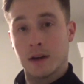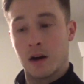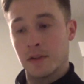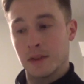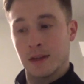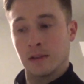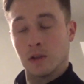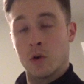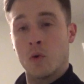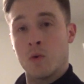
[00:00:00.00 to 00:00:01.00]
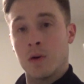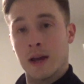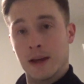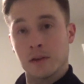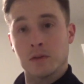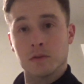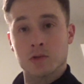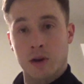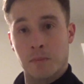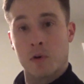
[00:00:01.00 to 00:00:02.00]
on the low handle
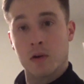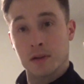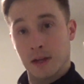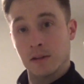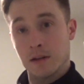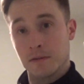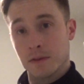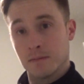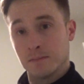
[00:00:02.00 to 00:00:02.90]
trap bar deadlift.